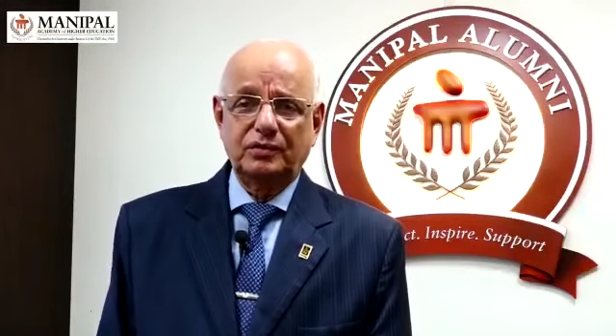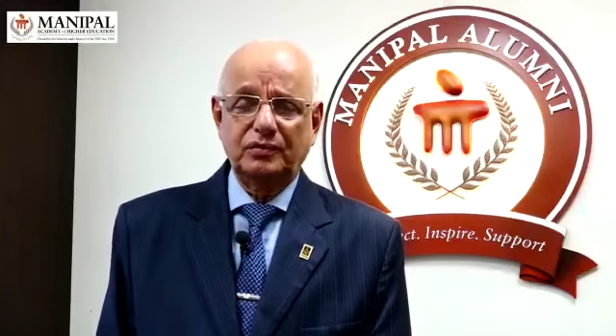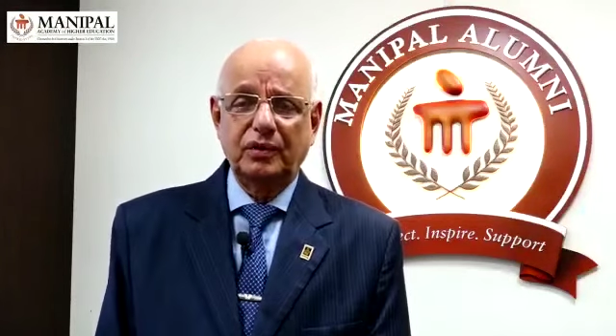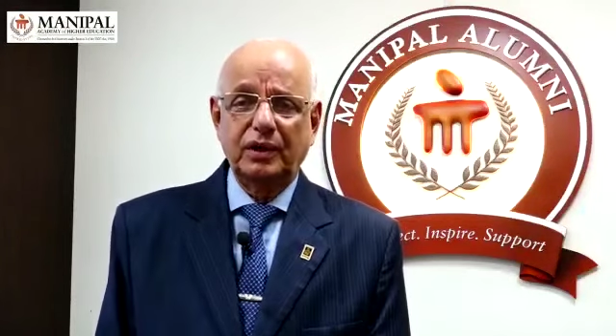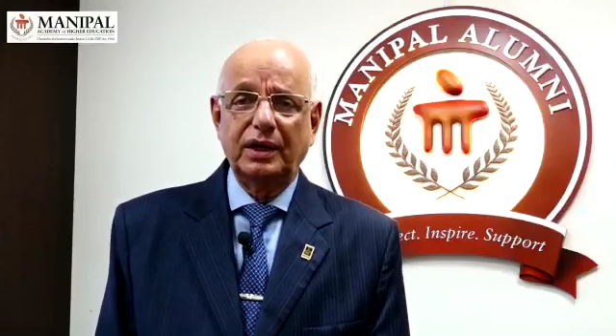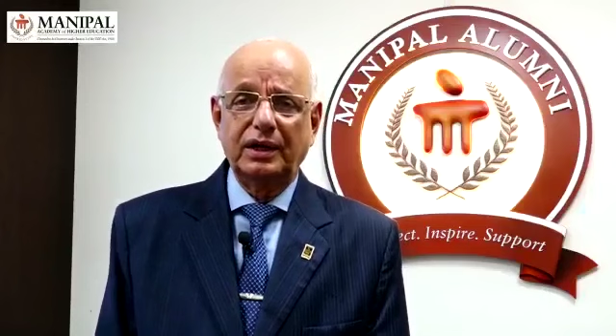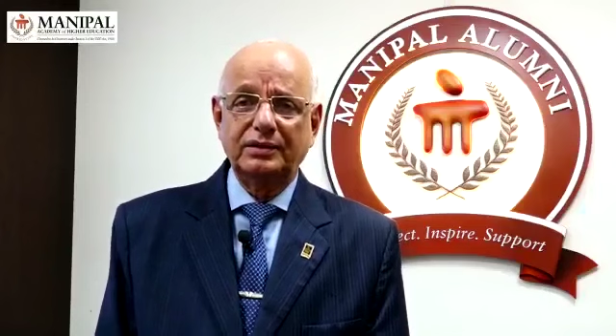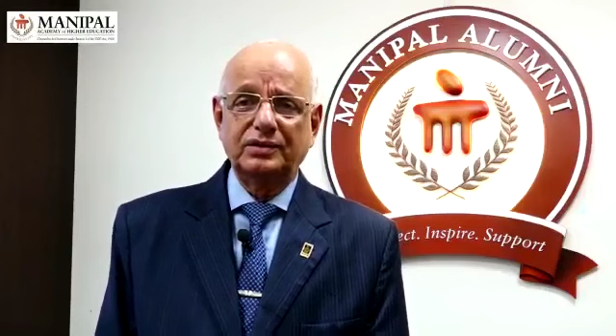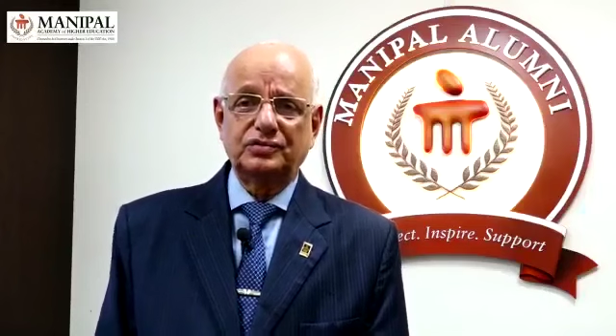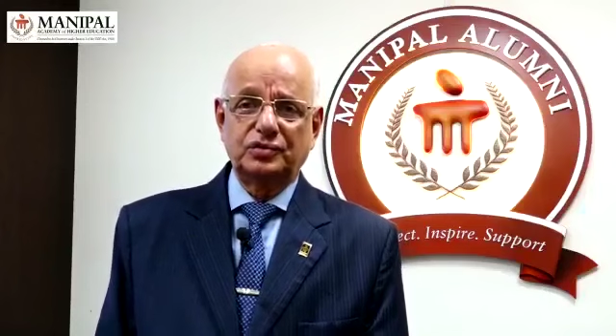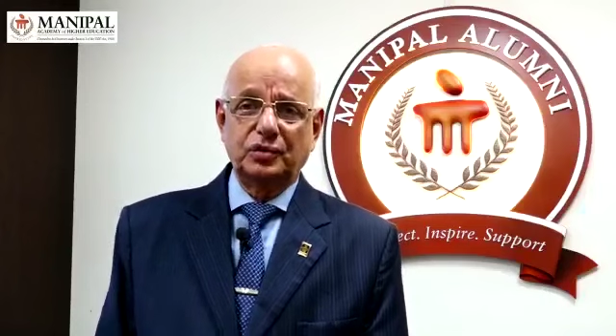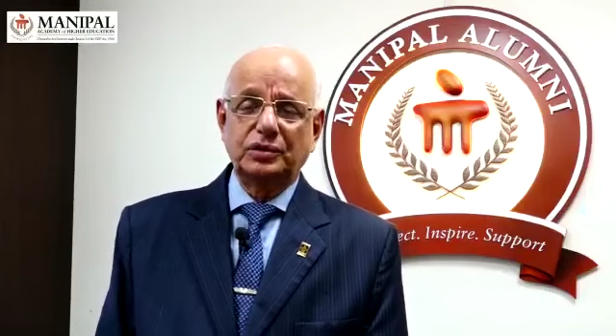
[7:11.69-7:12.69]
where the
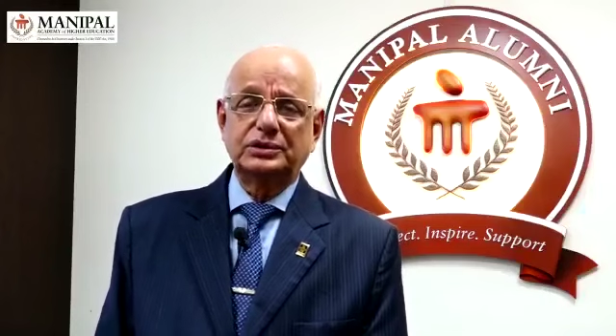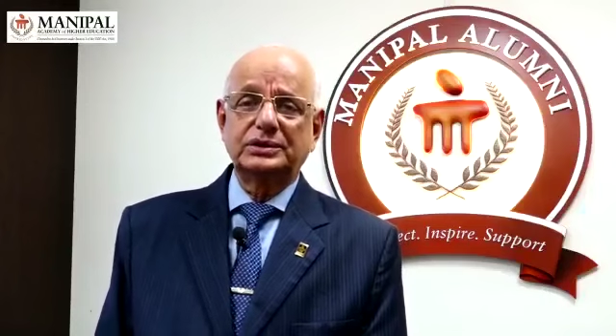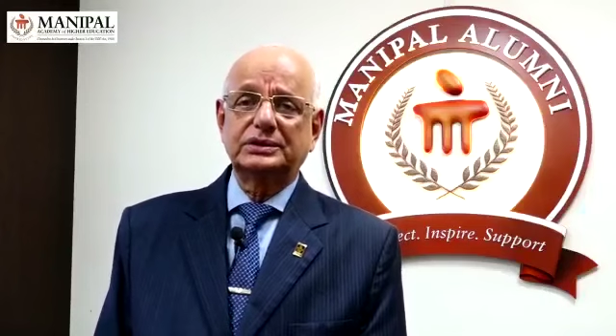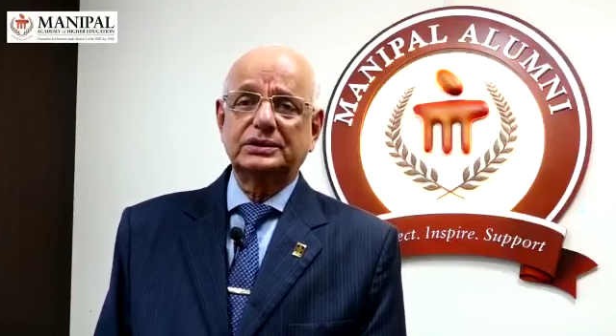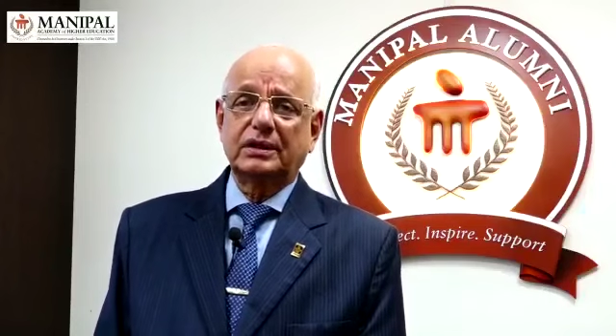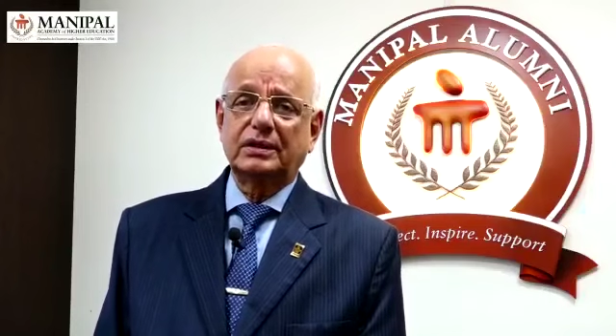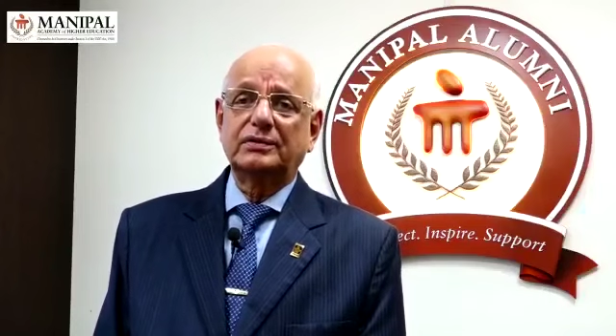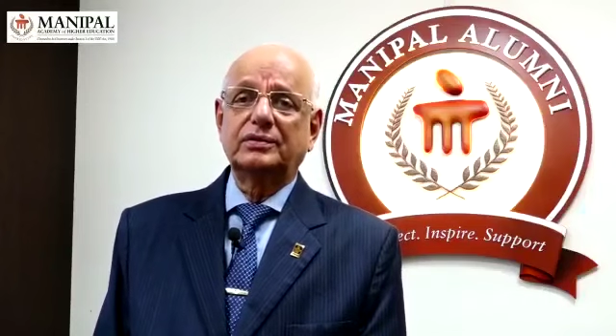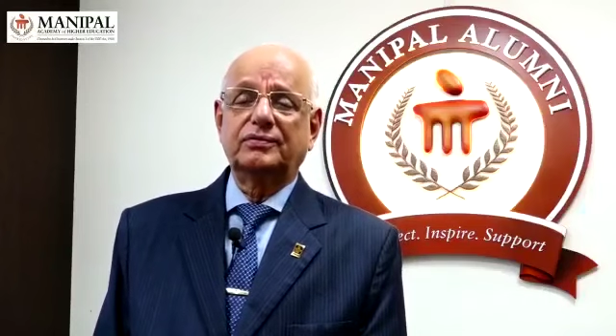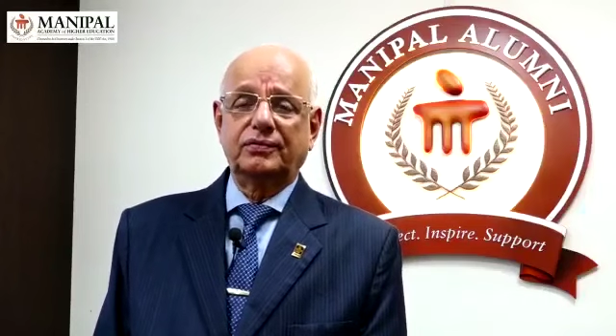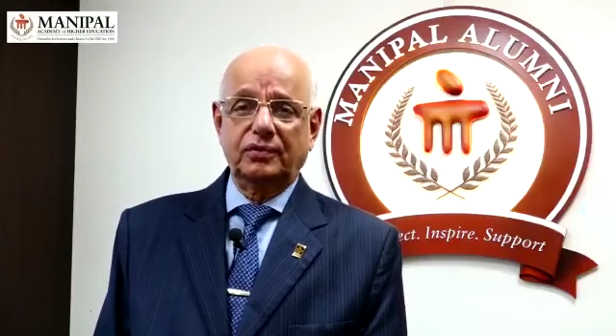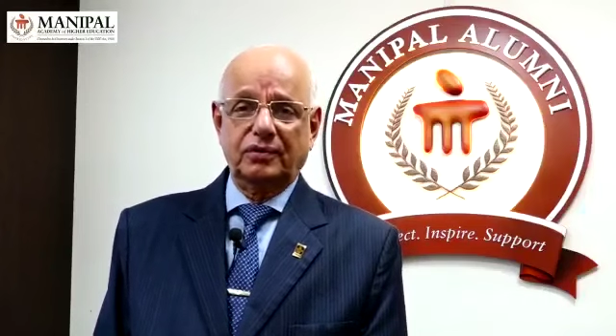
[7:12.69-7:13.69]
soldiers are on the
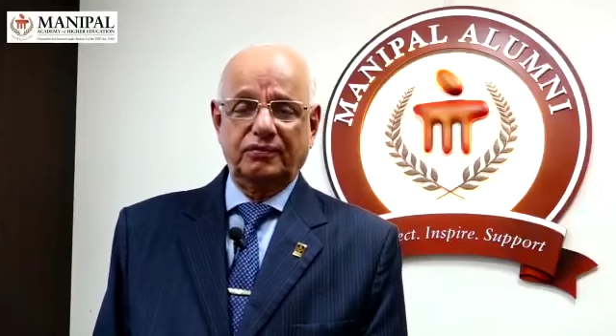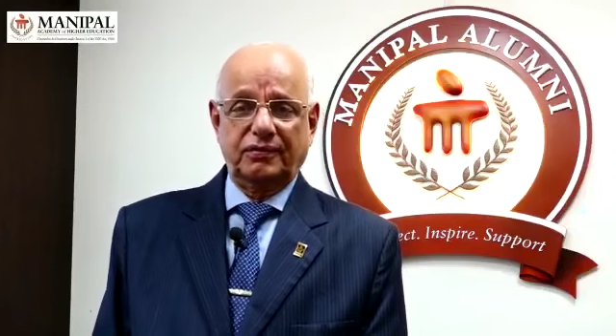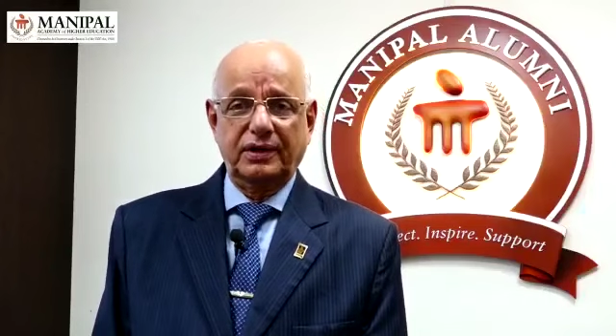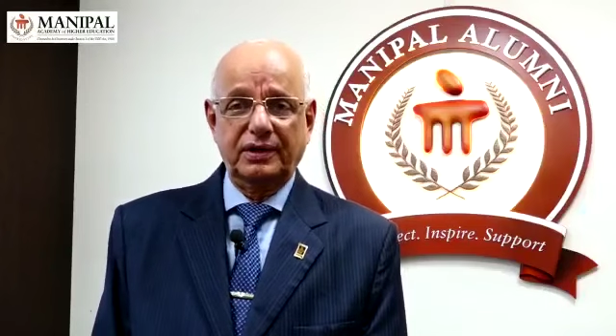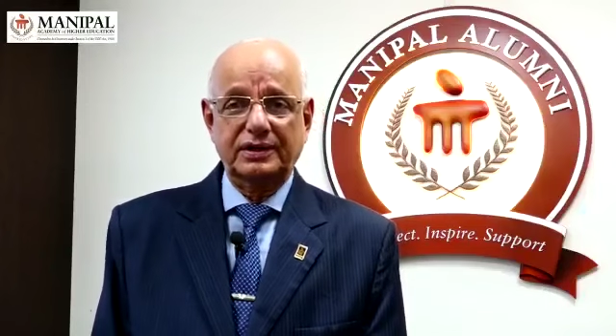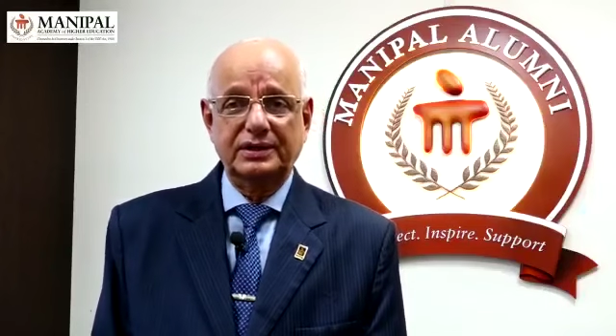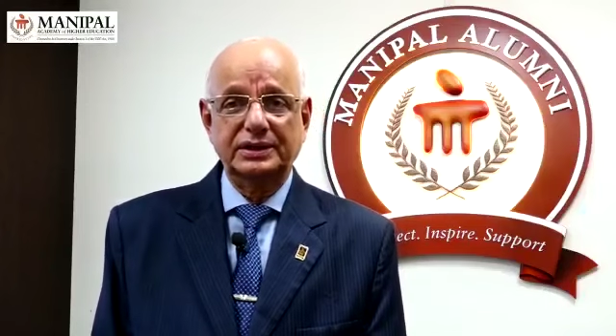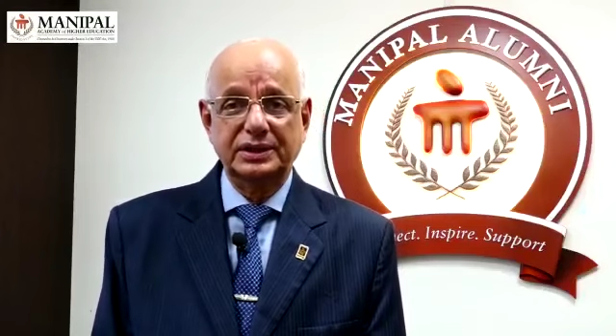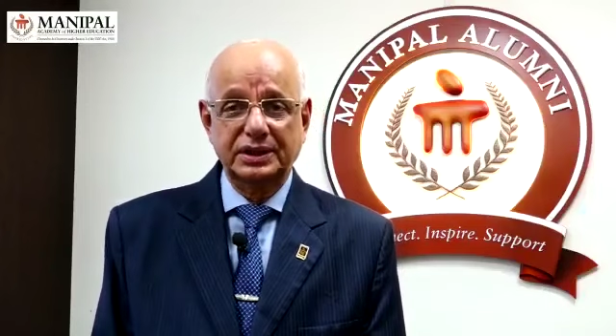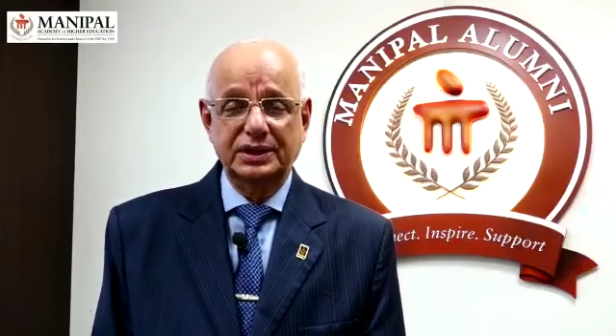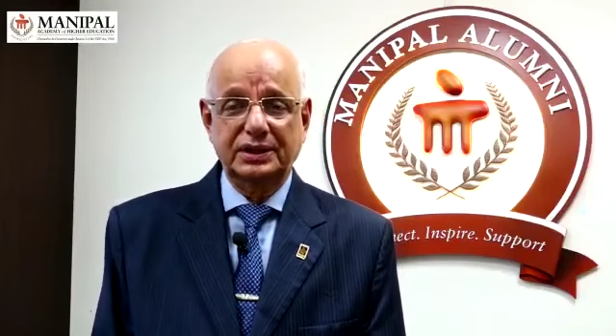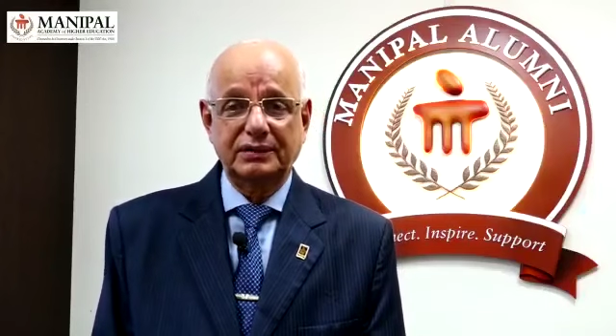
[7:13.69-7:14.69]
forefront,
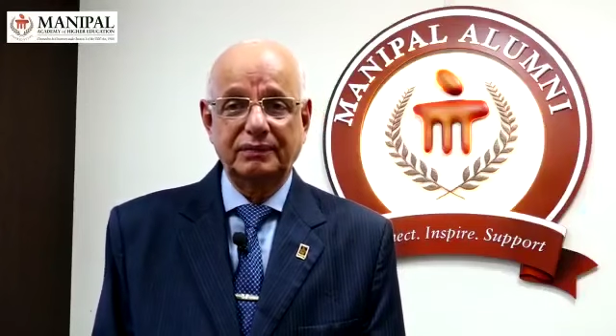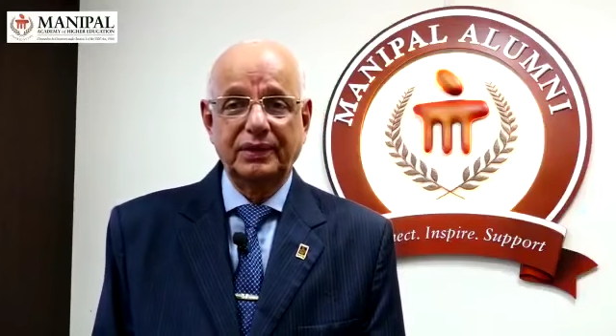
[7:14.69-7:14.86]
here